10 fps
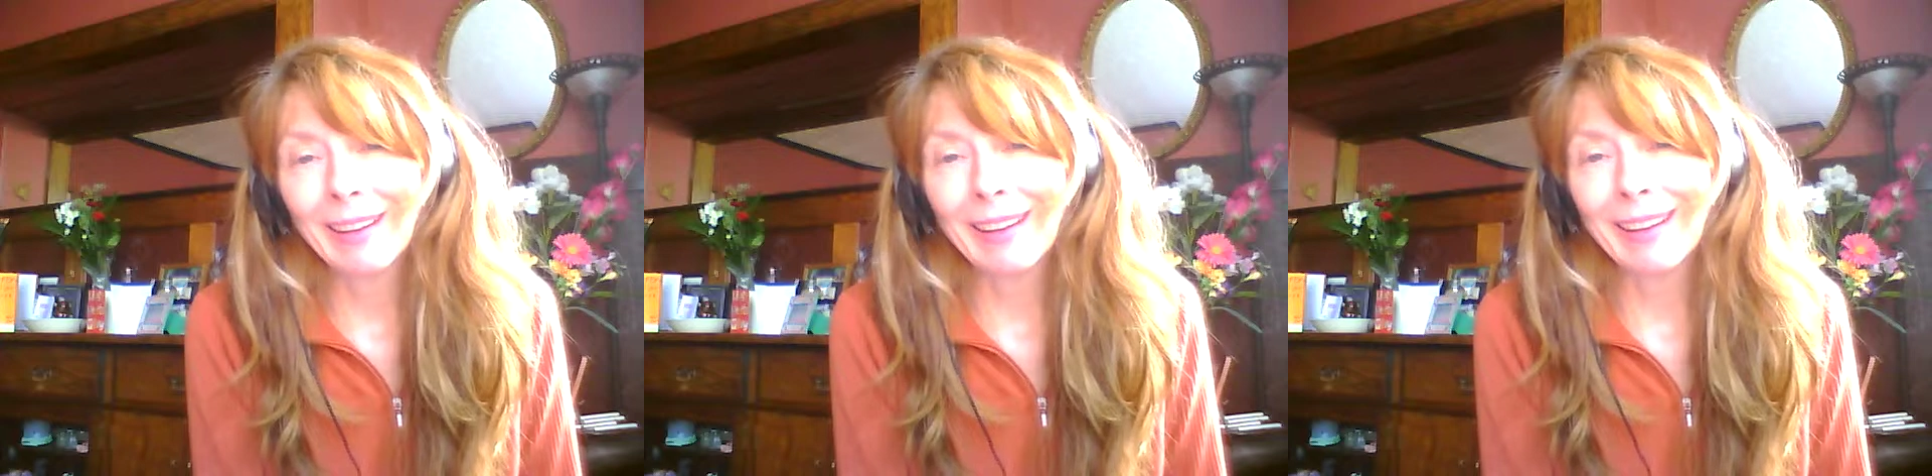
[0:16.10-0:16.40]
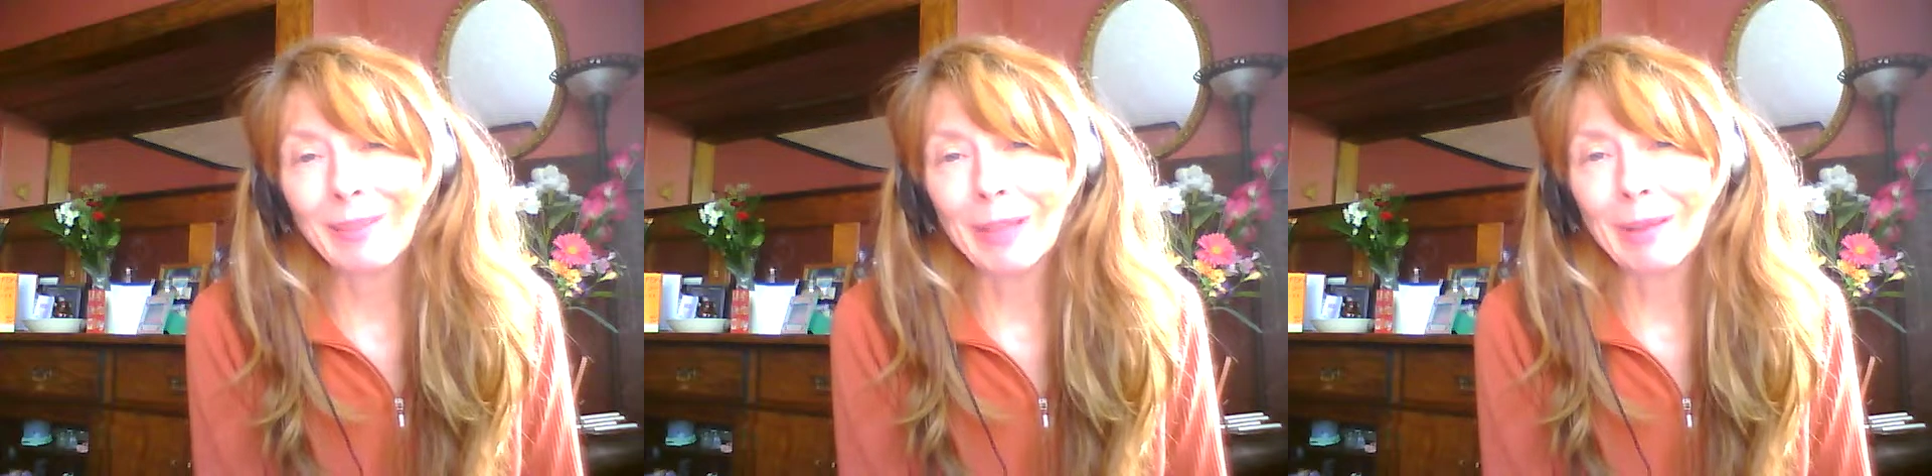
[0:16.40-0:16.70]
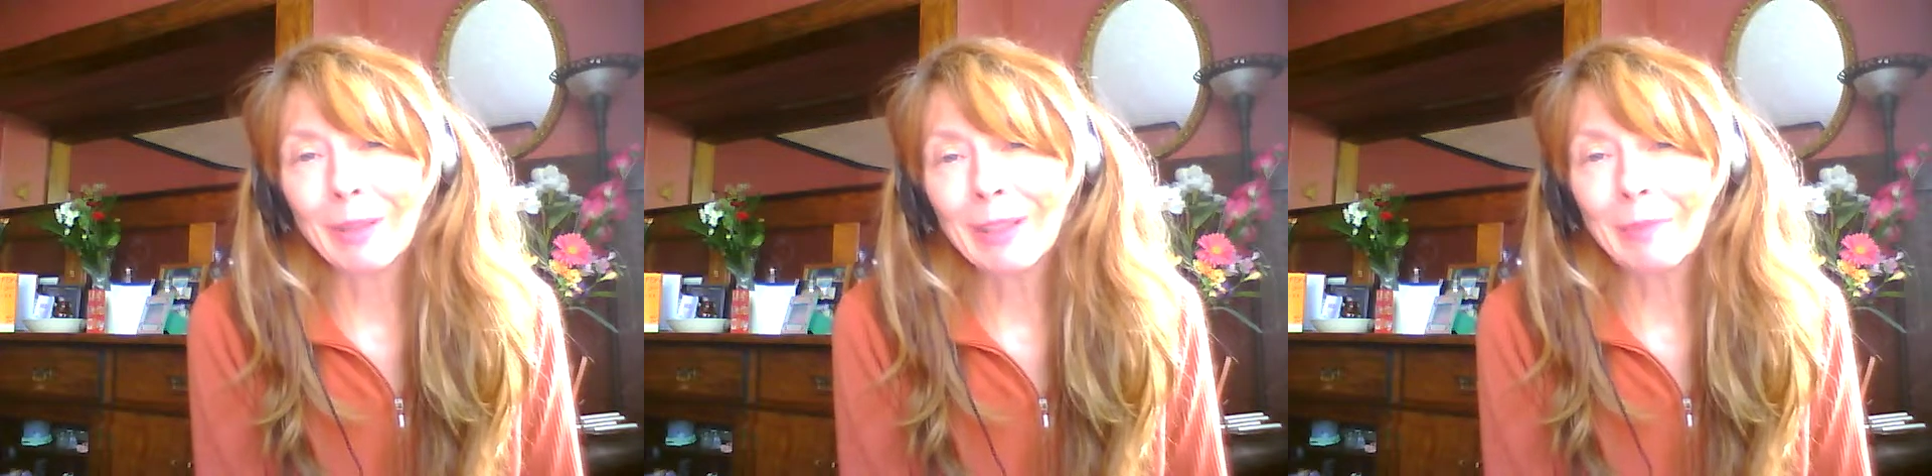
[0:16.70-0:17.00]
And when
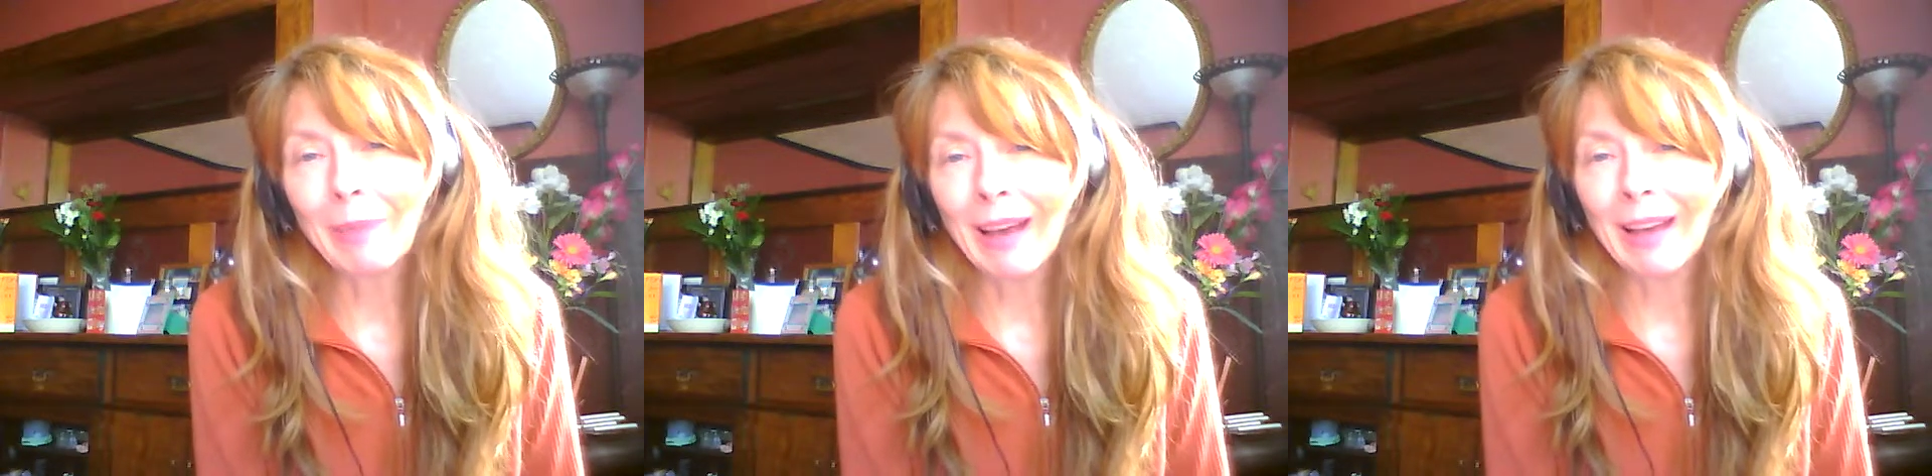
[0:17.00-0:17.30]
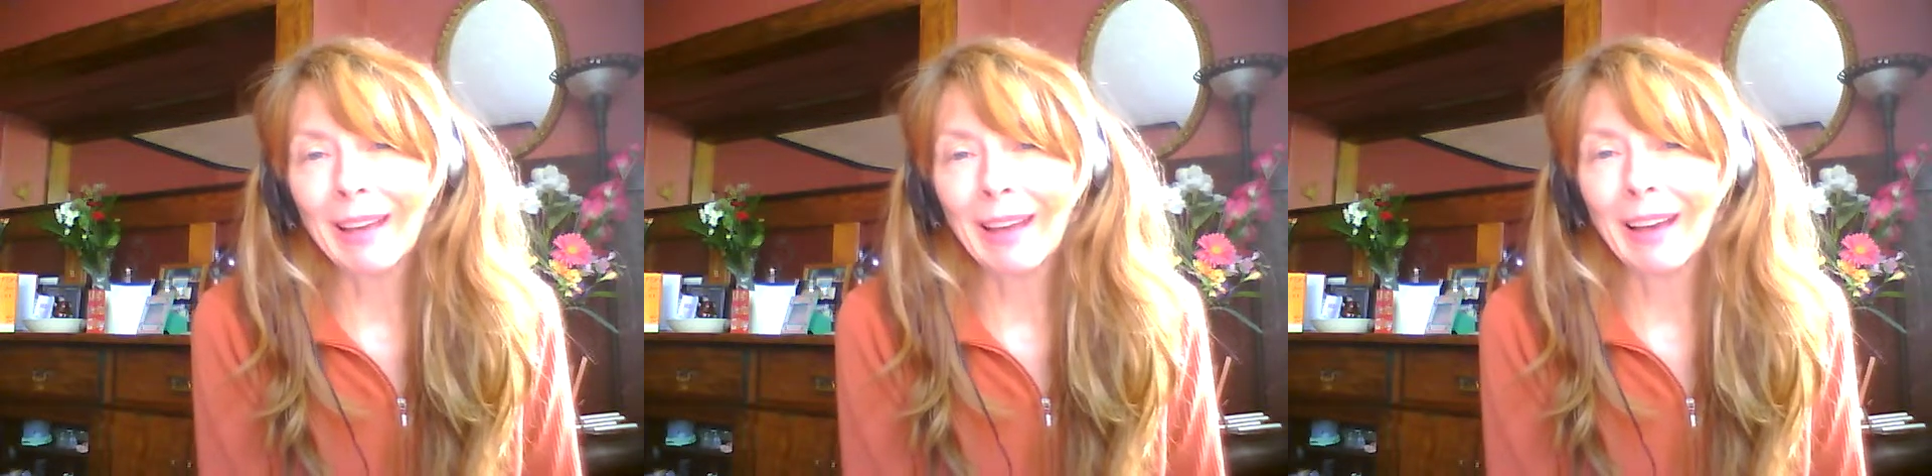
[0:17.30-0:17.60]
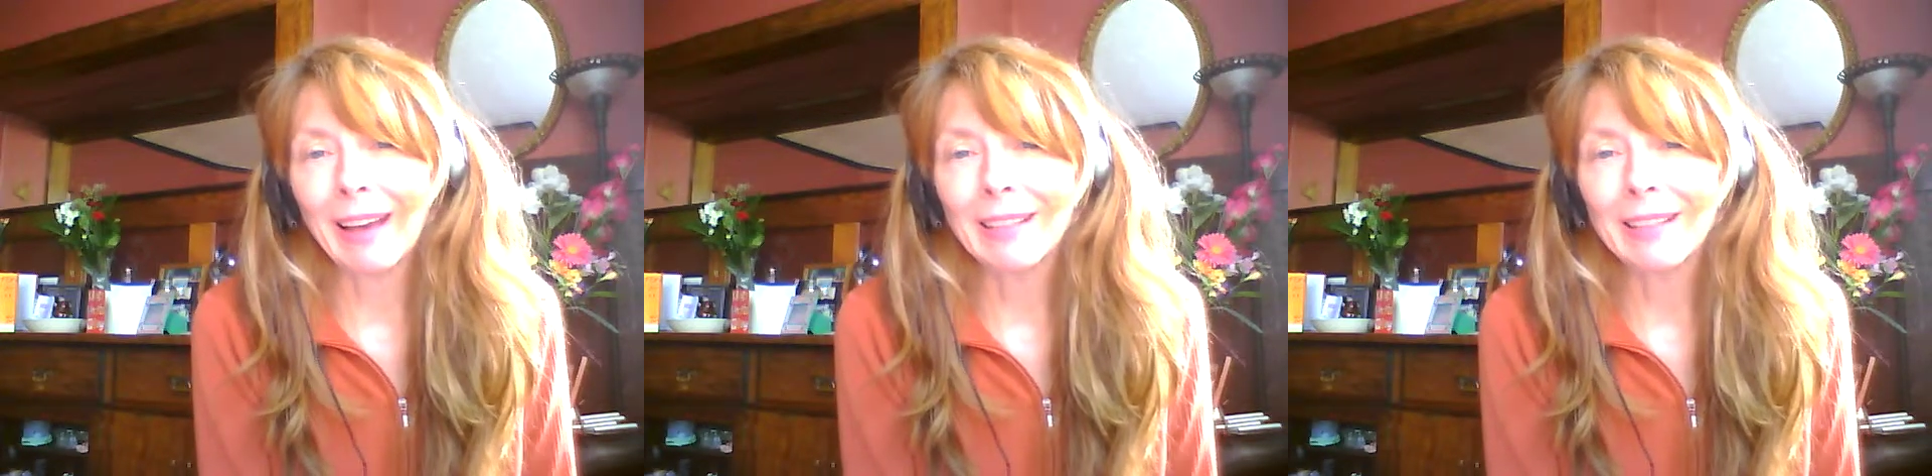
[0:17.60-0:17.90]
I'm looking back
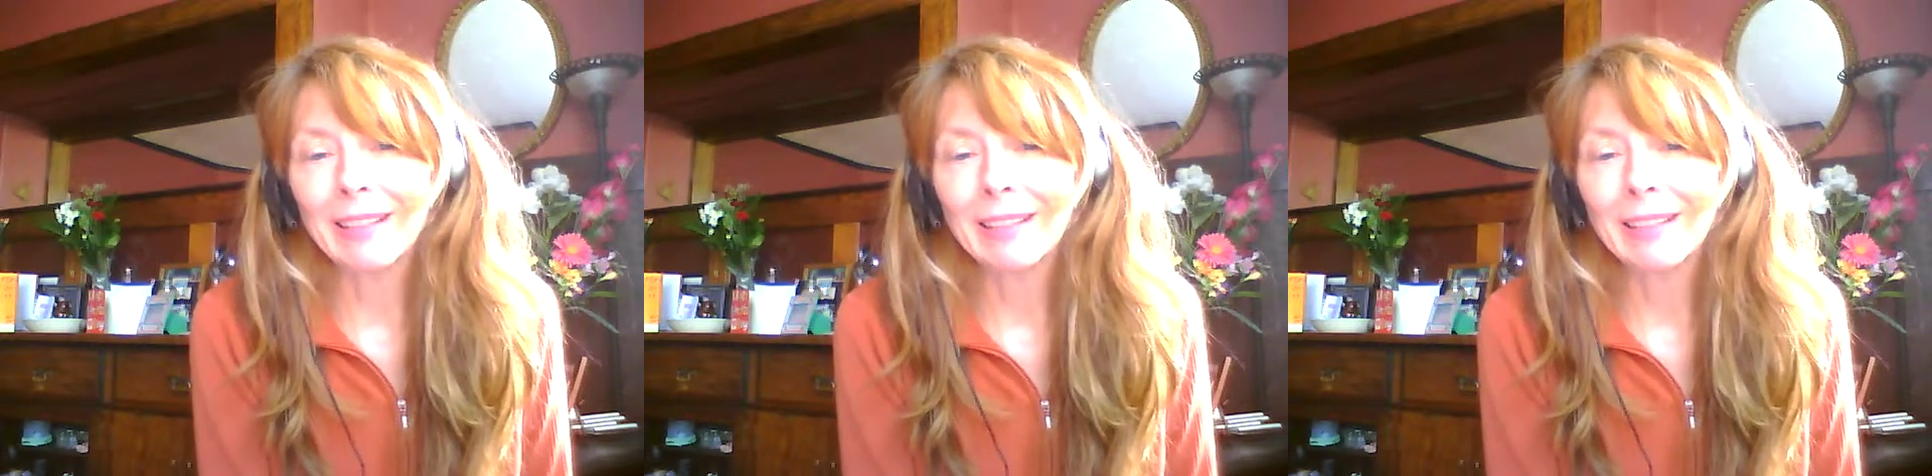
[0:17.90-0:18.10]
at